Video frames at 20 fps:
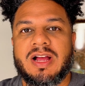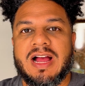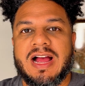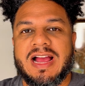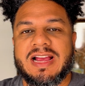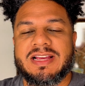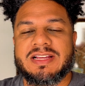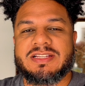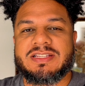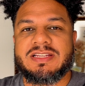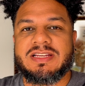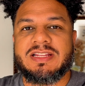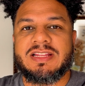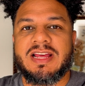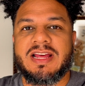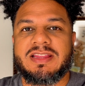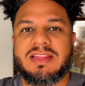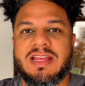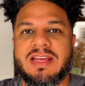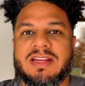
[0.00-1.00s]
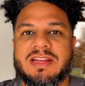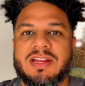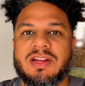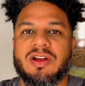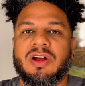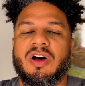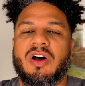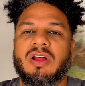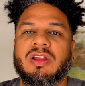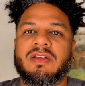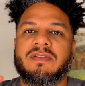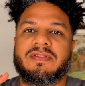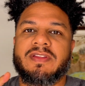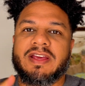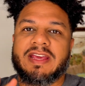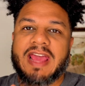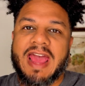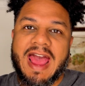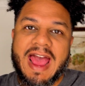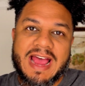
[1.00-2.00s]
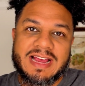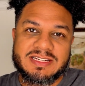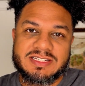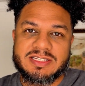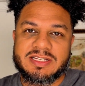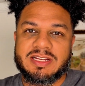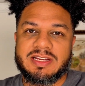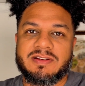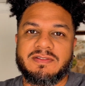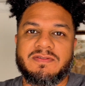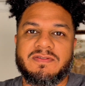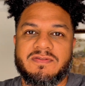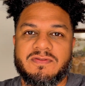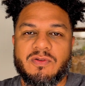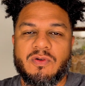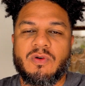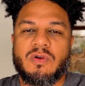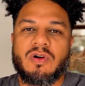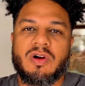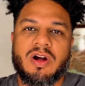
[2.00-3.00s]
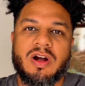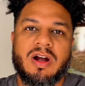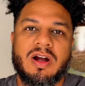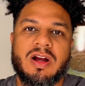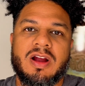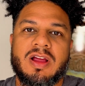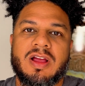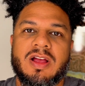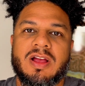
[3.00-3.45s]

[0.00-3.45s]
I can see that they did all of the casting for